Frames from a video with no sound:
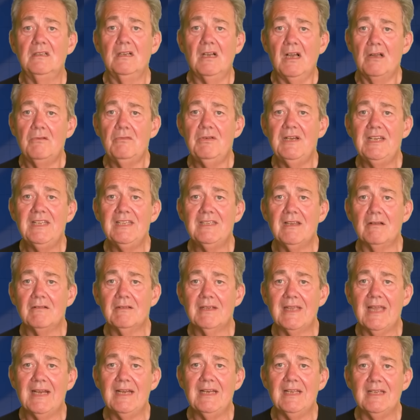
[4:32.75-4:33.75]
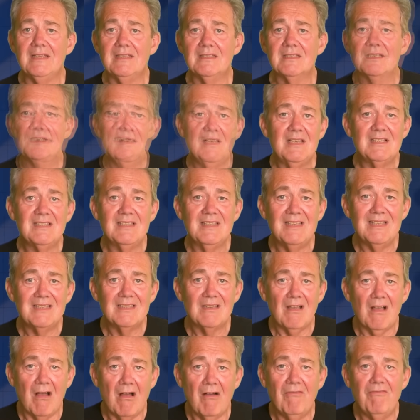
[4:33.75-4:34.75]
I really don't get it. Isn't
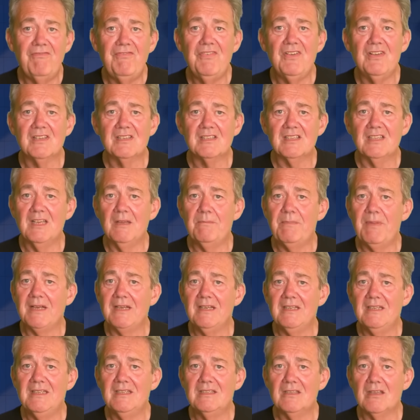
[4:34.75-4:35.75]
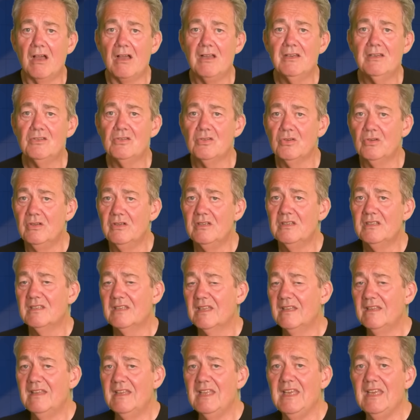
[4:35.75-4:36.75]
this obviously a better design choice
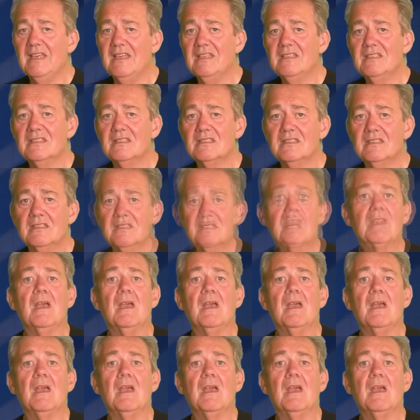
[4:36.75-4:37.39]
than this?